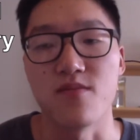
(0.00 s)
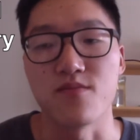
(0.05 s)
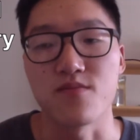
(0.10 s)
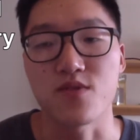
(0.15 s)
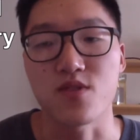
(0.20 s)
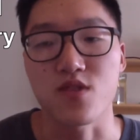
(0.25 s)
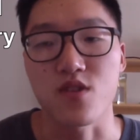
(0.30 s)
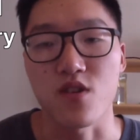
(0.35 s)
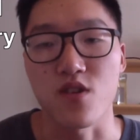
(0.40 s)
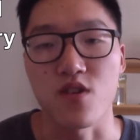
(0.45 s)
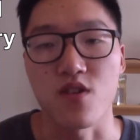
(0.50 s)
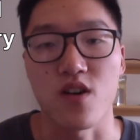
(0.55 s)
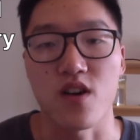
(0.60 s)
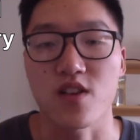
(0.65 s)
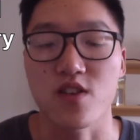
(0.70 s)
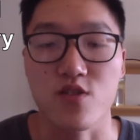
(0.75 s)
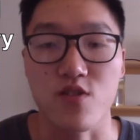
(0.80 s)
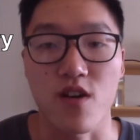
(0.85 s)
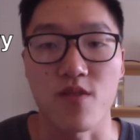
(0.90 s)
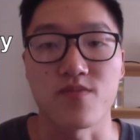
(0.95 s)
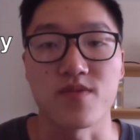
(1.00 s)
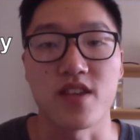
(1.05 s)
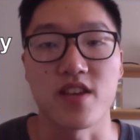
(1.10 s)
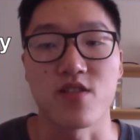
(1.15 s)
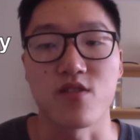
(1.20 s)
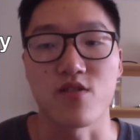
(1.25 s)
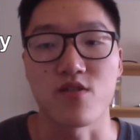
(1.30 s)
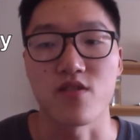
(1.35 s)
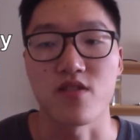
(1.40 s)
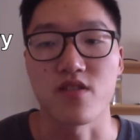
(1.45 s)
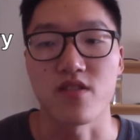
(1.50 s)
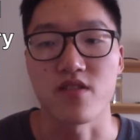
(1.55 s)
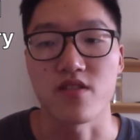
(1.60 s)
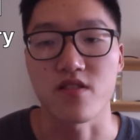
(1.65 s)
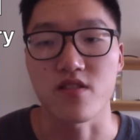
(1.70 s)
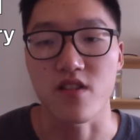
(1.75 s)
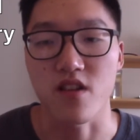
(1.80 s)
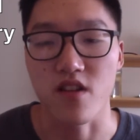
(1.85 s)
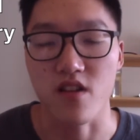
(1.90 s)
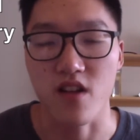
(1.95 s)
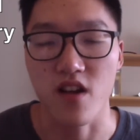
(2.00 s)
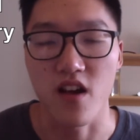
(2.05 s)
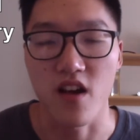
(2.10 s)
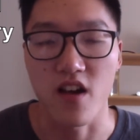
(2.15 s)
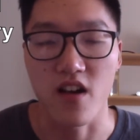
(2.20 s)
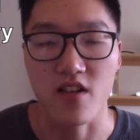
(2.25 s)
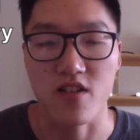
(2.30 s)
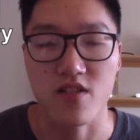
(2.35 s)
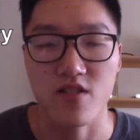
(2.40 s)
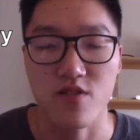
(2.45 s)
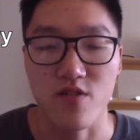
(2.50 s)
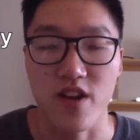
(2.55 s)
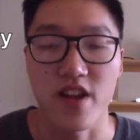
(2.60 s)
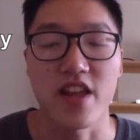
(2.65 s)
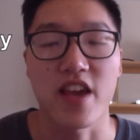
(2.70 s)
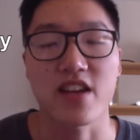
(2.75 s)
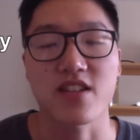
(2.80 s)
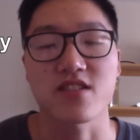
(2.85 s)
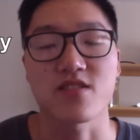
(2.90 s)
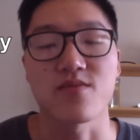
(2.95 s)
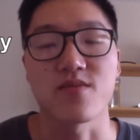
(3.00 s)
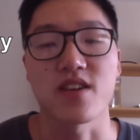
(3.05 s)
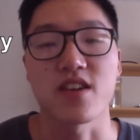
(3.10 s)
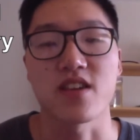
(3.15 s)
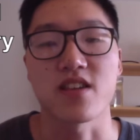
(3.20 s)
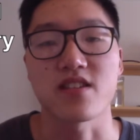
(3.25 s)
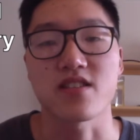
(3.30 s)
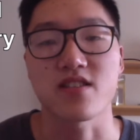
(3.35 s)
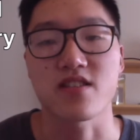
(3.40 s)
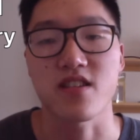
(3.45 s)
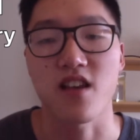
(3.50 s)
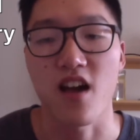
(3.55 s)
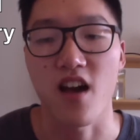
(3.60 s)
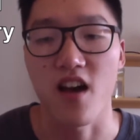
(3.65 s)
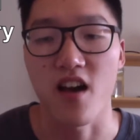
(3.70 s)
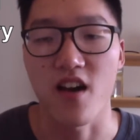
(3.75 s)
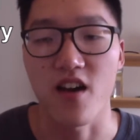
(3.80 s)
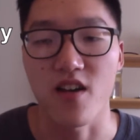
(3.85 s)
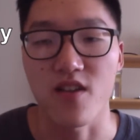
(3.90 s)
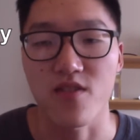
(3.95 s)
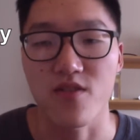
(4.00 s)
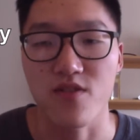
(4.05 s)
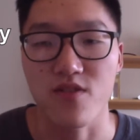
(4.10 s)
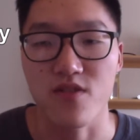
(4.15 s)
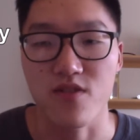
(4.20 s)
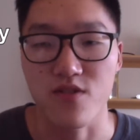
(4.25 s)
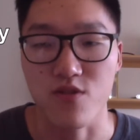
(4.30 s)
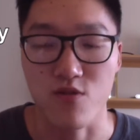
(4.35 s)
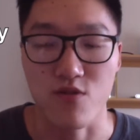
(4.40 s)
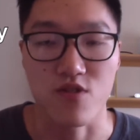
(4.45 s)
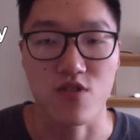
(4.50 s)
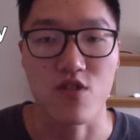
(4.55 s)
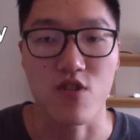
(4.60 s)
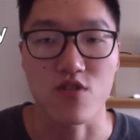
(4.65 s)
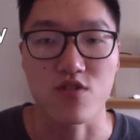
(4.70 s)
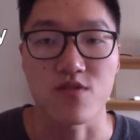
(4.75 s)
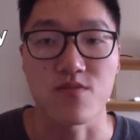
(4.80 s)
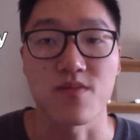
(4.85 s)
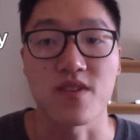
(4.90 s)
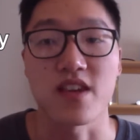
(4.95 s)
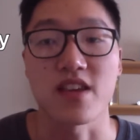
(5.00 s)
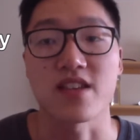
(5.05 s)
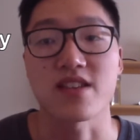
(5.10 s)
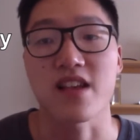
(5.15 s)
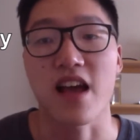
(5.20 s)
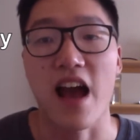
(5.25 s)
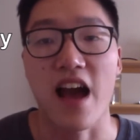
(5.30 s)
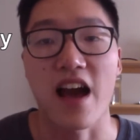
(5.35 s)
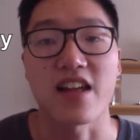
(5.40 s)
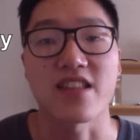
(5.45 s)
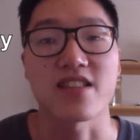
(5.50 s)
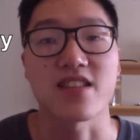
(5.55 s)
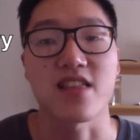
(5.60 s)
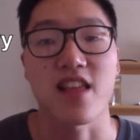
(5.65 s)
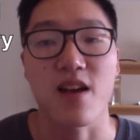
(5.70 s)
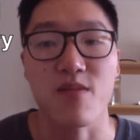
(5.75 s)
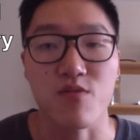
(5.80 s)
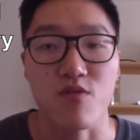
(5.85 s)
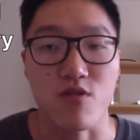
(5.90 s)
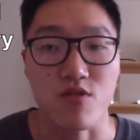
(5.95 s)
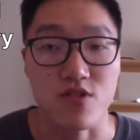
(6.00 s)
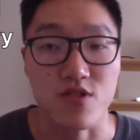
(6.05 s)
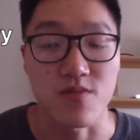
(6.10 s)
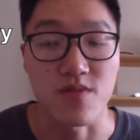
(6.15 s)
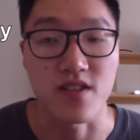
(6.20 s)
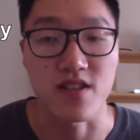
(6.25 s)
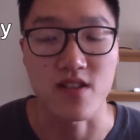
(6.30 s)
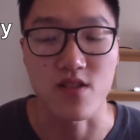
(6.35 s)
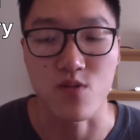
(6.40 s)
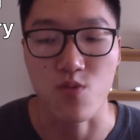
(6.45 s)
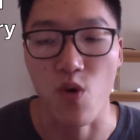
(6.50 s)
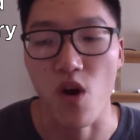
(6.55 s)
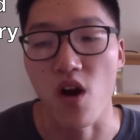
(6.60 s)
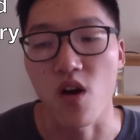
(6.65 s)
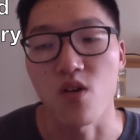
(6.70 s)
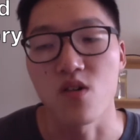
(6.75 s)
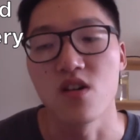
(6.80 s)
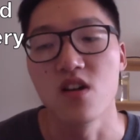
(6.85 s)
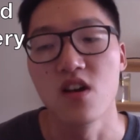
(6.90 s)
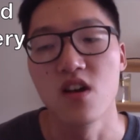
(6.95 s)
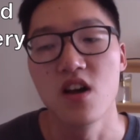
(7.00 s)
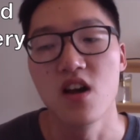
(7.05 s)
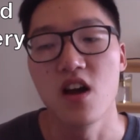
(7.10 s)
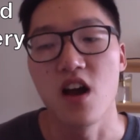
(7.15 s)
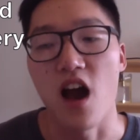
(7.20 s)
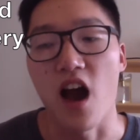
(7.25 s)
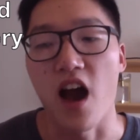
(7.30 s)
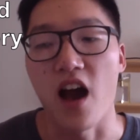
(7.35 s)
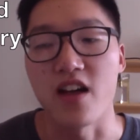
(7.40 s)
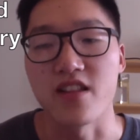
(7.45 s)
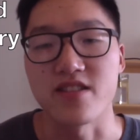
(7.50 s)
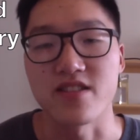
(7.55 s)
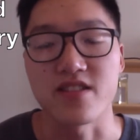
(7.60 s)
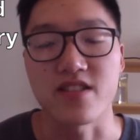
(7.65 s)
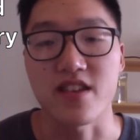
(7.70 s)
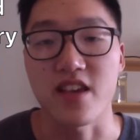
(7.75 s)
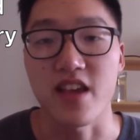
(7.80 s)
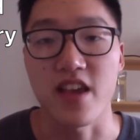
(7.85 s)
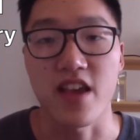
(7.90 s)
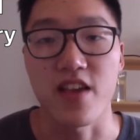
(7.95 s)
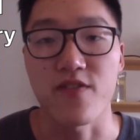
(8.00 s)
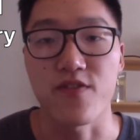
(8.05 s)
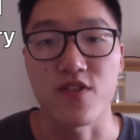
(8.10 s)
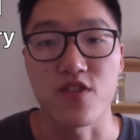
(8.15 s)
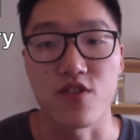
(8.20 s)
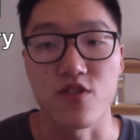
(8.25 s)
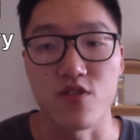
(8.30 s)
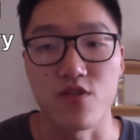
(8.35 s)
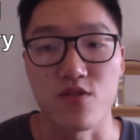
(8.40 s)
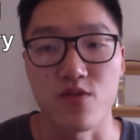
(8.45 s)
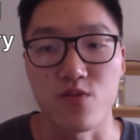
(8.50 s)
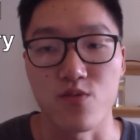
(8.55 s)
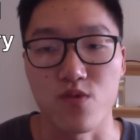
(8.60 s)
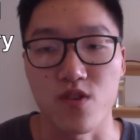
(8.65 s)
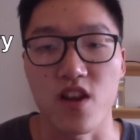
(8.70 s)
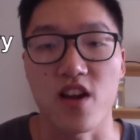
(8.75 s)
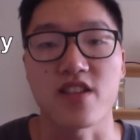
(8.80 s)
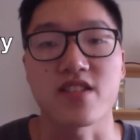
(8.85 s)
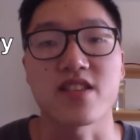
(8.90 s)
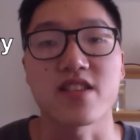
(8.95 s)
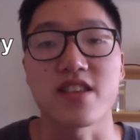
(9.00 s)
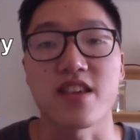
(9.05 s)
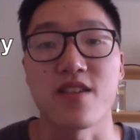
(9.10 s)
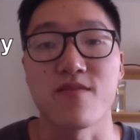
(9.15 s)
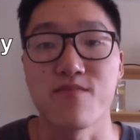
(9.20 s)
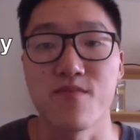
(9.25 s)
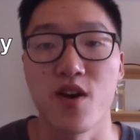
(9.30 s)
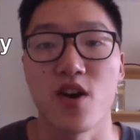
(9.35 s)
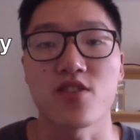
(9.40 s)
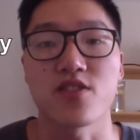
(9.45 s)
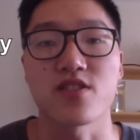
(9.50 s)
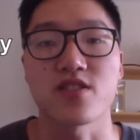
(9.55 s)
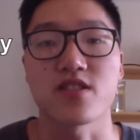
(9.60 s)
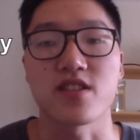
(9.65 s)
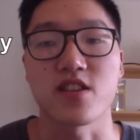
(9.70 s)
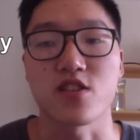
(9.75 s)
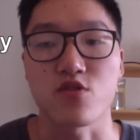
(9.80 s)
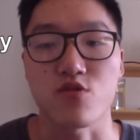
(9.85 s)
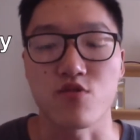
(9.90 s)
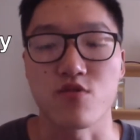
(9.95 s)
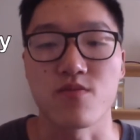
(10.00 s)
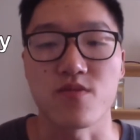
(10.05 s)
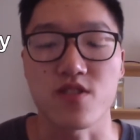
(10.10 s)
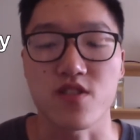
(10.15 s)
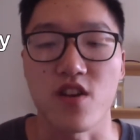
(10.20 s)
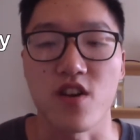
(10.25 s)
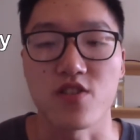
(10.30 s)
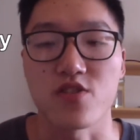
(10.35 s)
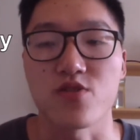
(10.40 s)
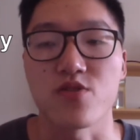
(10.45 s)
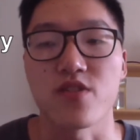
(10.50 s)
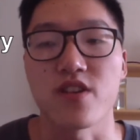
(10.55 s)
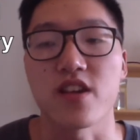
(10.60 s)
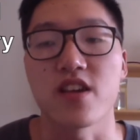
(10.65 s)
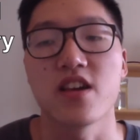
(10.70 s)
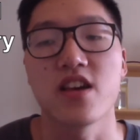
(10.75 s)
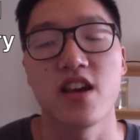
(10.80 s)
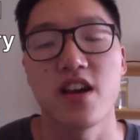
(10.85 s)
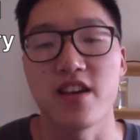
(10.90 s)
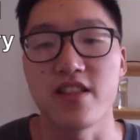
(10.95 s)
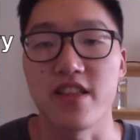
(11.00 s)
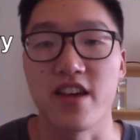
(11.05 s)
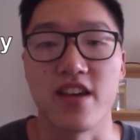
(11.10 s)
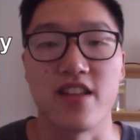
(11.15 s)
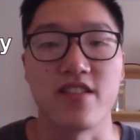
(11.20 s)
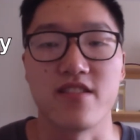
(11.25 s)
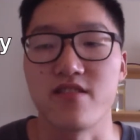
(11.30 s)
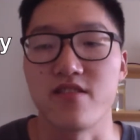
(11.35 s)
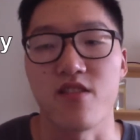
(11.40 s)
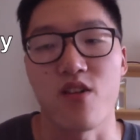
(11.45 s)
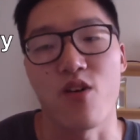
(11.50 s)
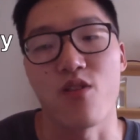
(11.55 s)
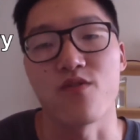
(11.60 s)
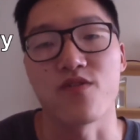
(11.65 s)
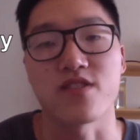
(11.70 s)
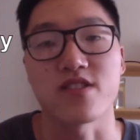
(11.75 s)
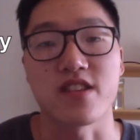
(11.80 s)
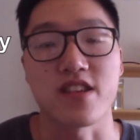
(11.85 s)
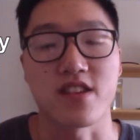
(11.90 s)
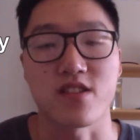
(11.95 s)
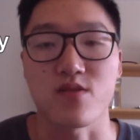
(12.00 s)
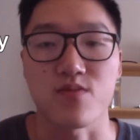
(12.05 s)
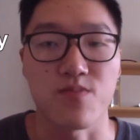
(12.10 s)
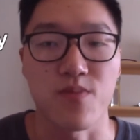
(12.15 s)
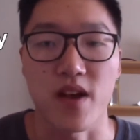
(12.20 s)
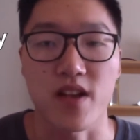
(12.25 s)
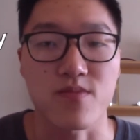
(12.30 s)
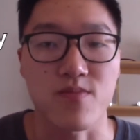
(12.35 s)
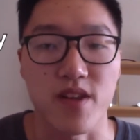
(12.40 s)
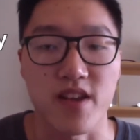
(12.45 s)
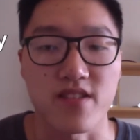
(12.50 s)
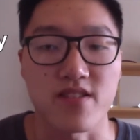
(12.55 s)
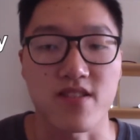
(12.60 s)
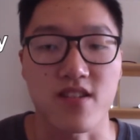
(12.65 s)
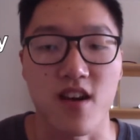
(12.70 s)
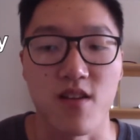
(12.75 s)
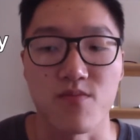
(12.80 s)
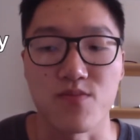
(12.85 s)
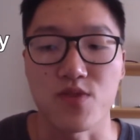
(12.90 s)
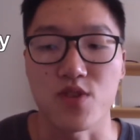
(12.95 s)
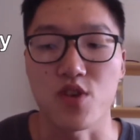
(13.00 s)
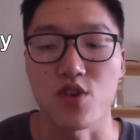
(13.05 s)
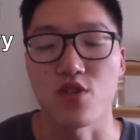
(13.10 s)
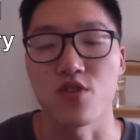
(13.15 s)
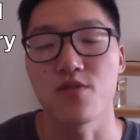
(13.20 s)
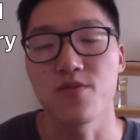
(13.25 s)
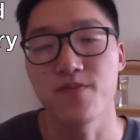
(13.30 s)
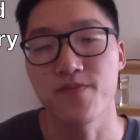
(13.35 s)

So I scrubbed in on craniectomies, thoracotomies, and laparotomies as well. And if you would like to see emergency trauma surgery, then obviously it's the best place to come to.